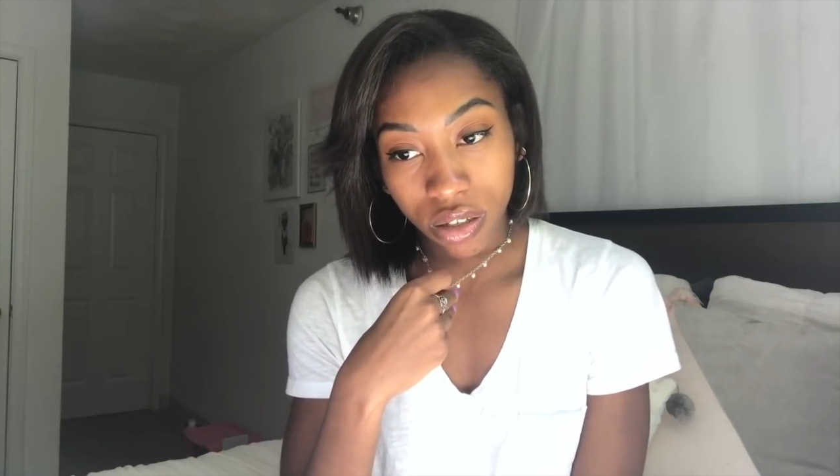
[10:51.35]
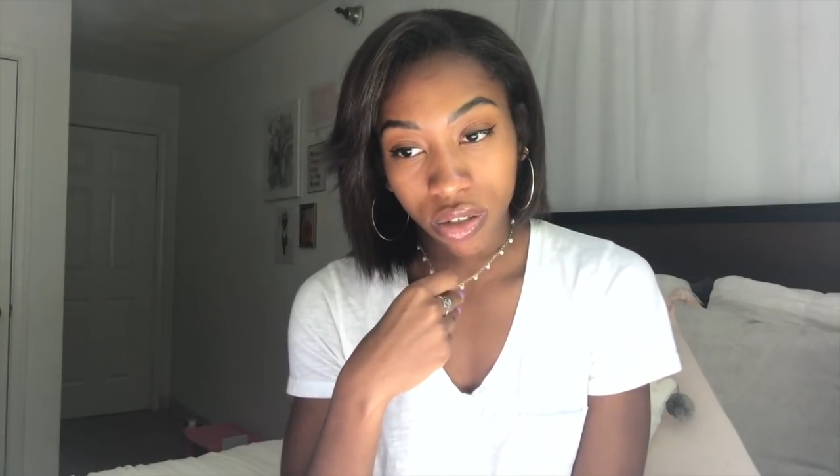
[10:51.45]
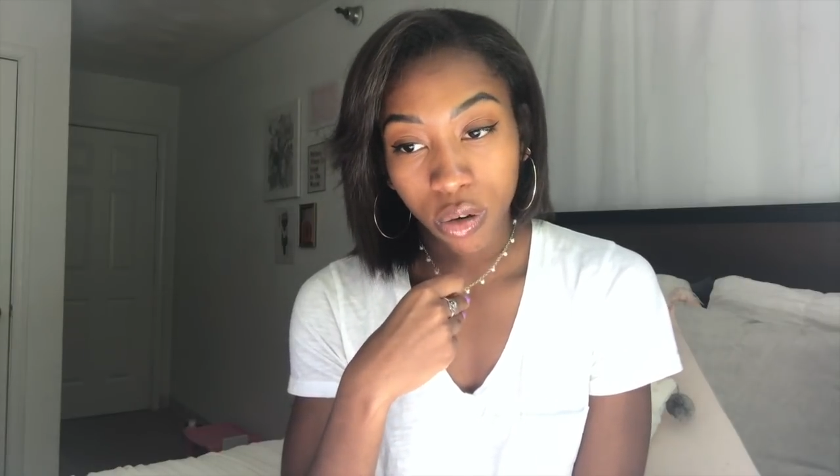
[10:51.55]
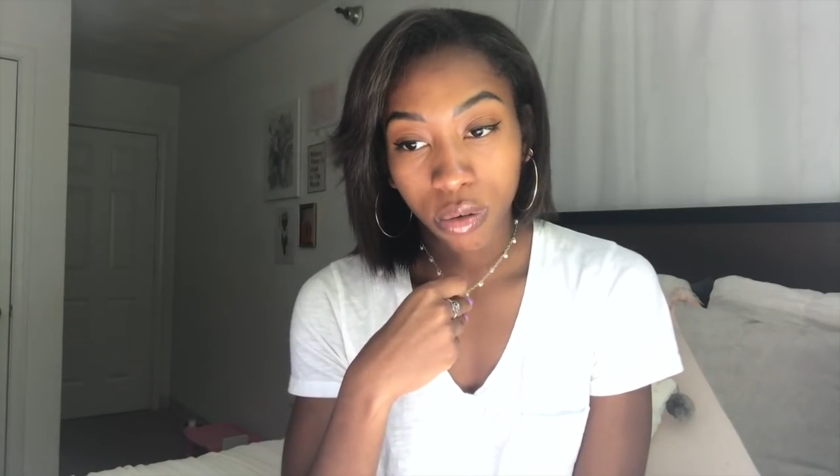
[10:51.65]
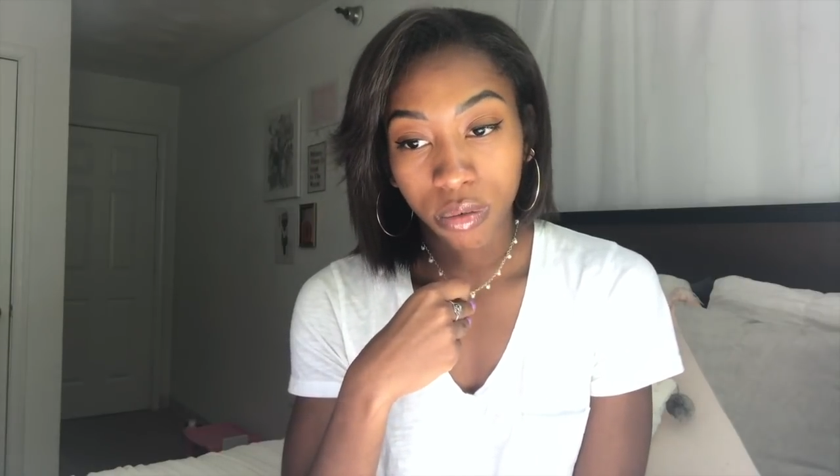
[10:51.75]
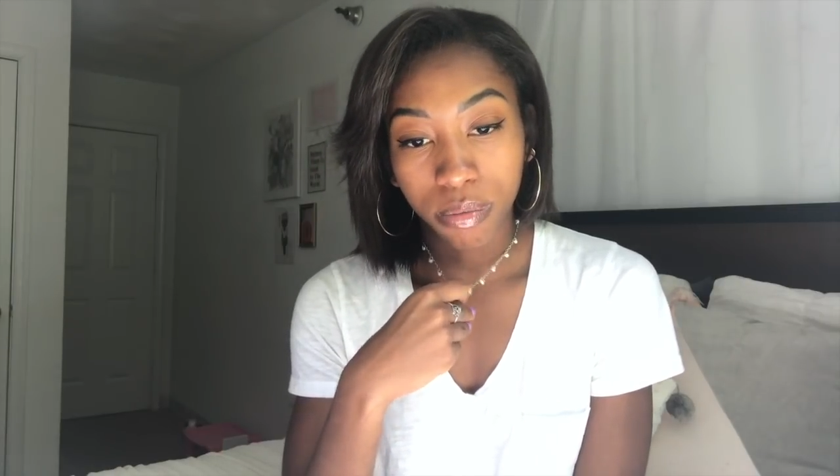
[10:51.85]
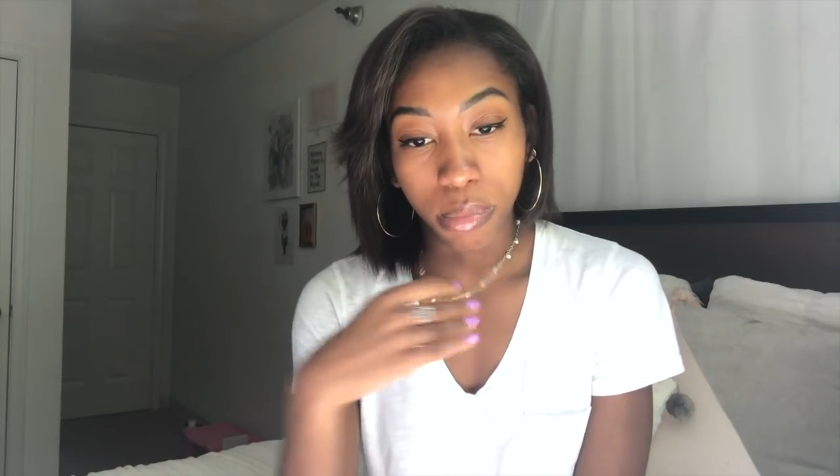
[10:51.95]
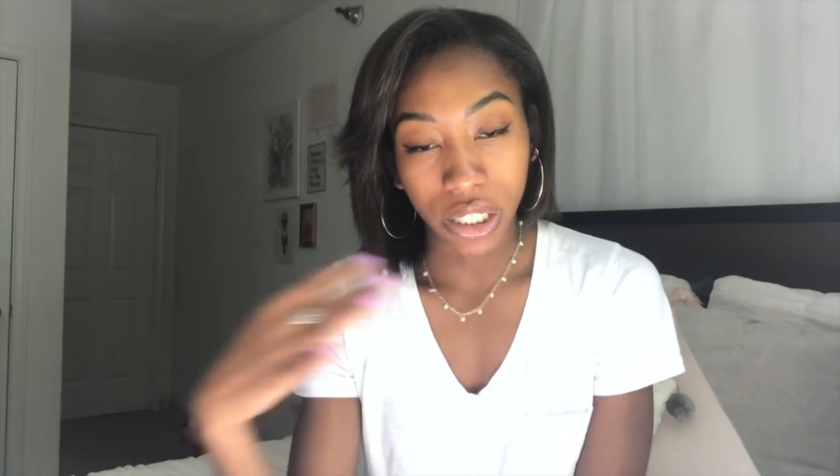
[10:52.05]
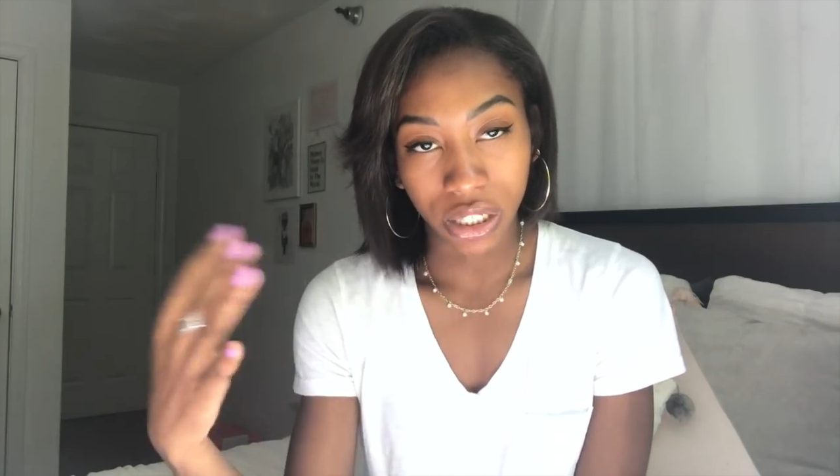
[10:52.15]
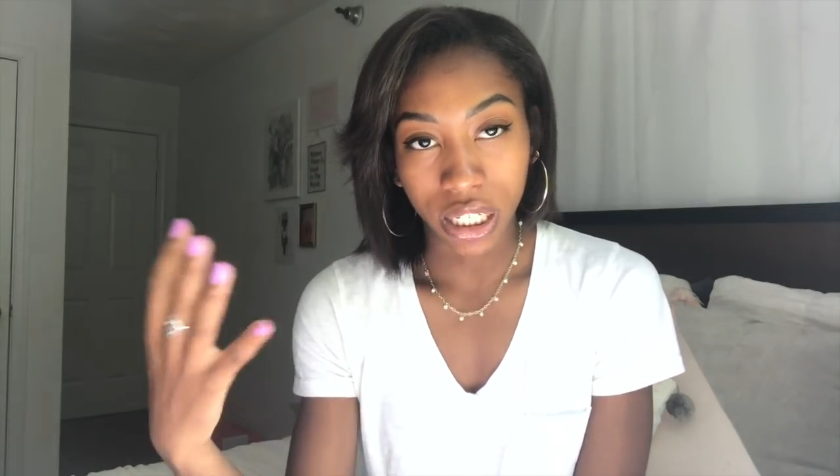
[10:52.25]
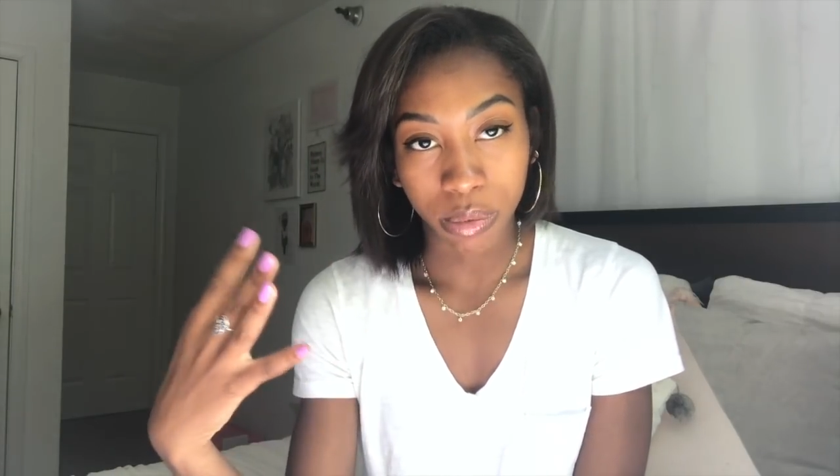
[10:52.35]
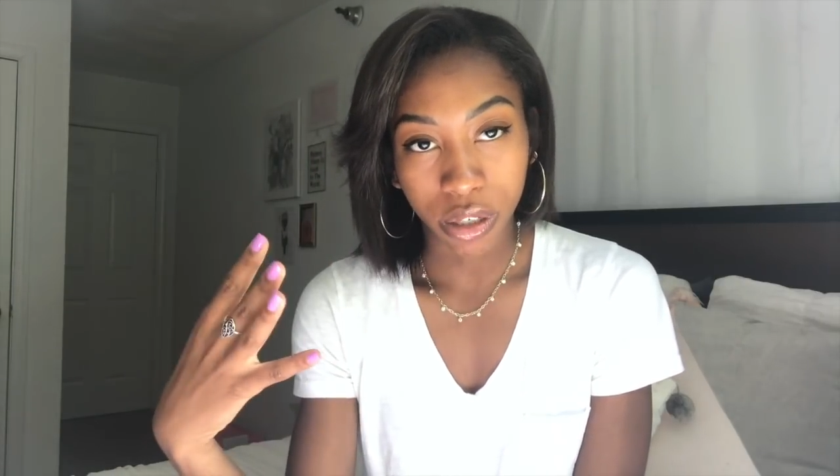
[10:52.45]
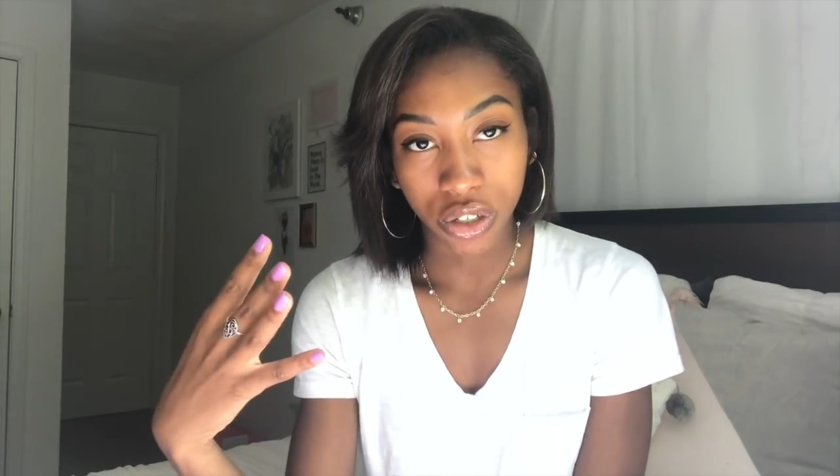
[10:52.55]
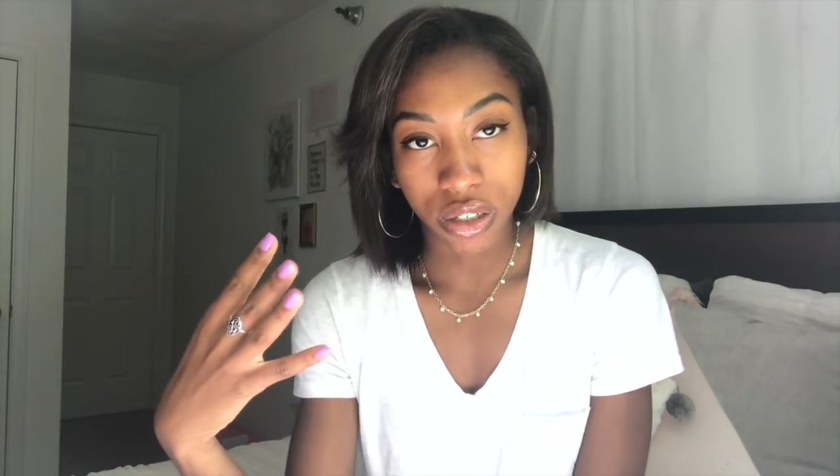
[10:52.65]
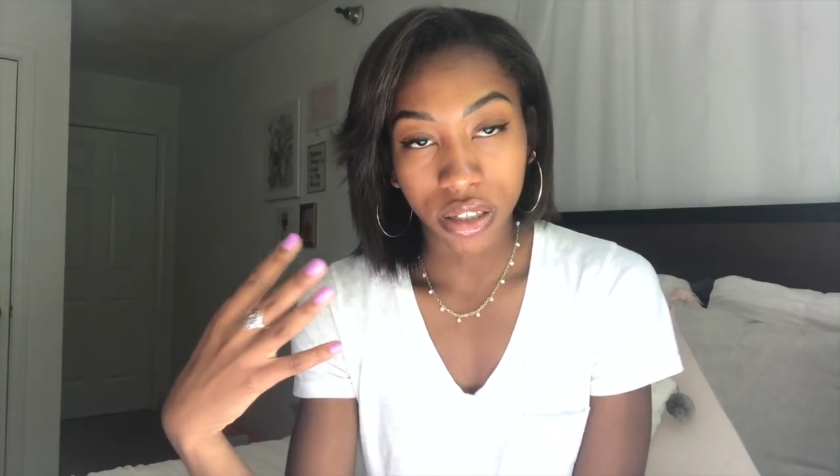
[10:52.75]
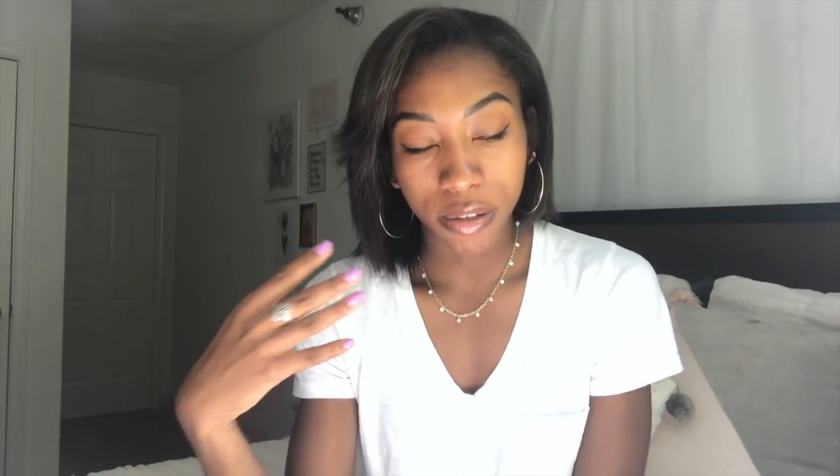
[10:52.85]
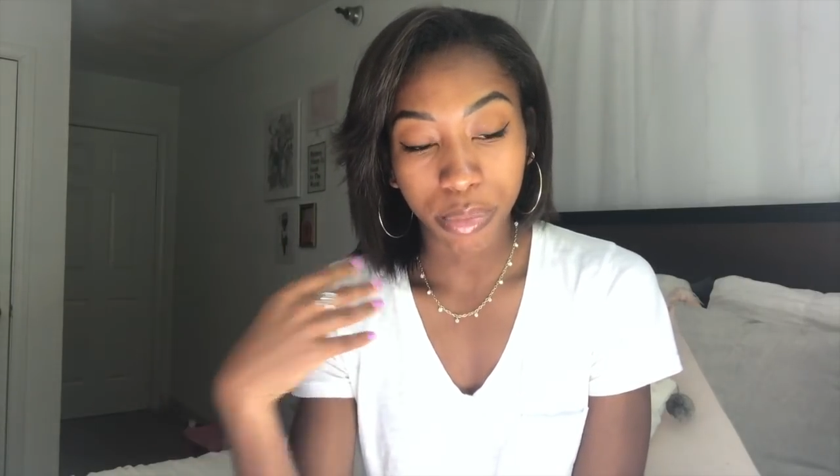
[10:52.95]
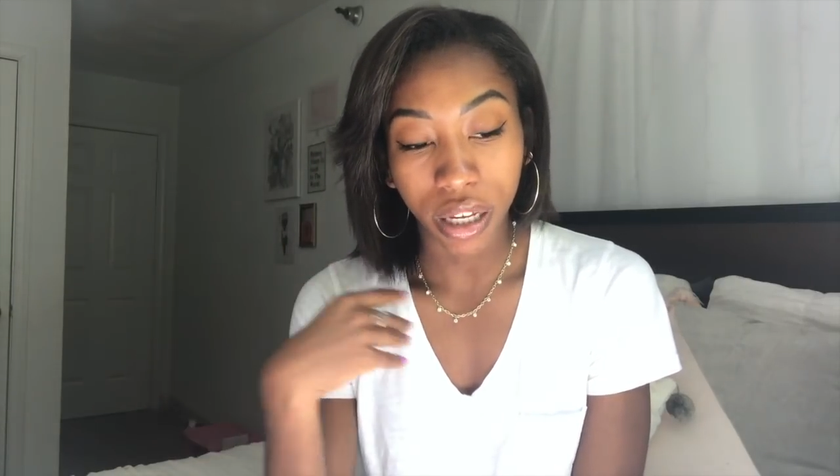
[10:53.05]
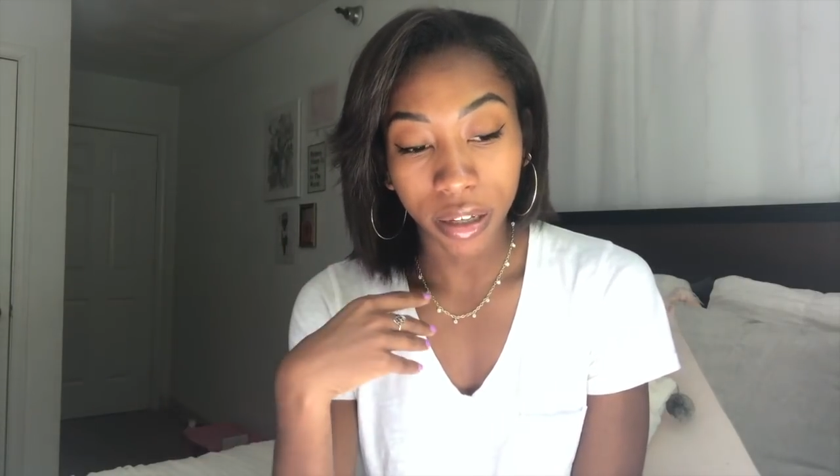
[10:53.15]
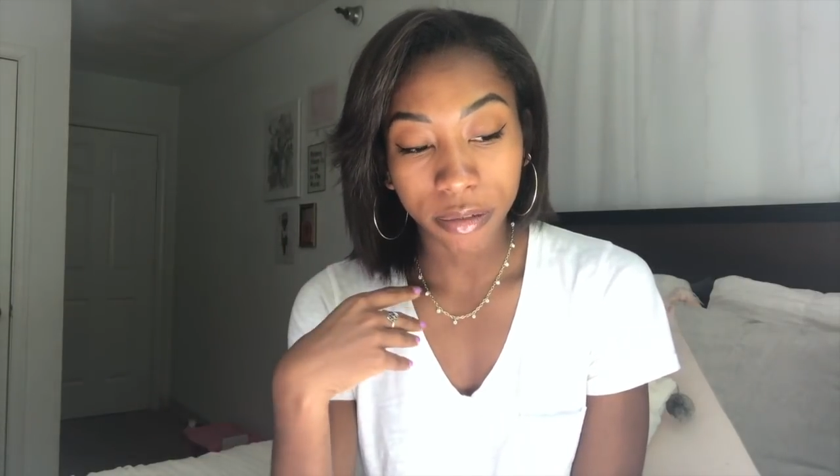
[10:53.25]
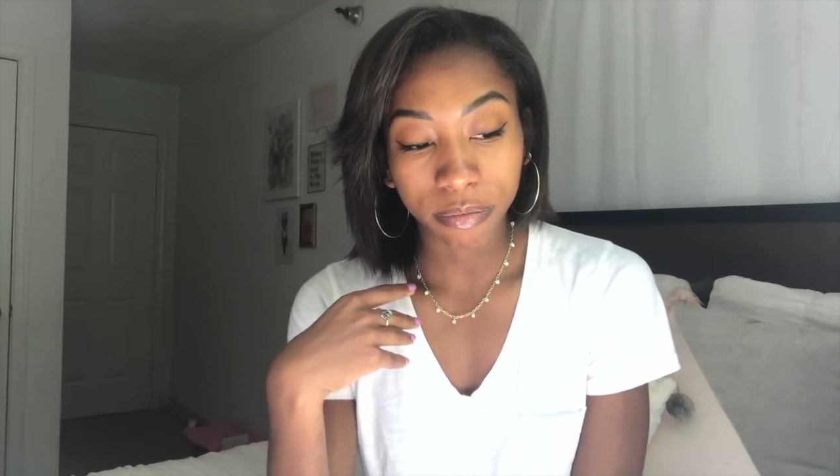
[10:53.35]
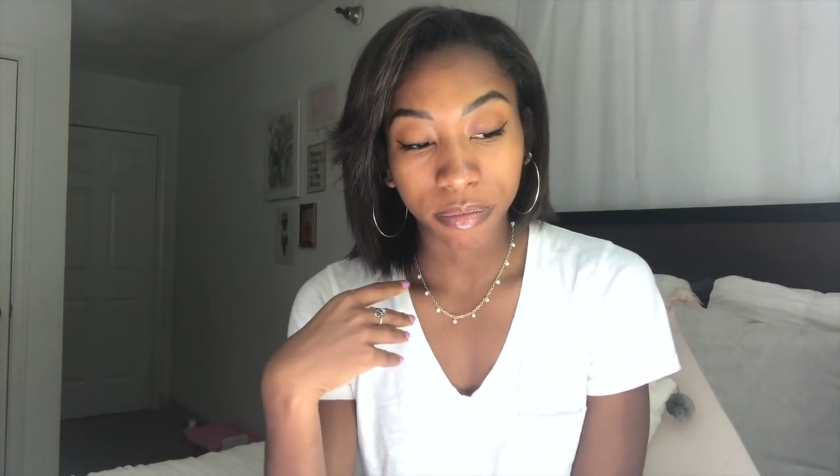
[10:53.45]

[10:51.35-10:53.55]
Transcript: so much less punches. But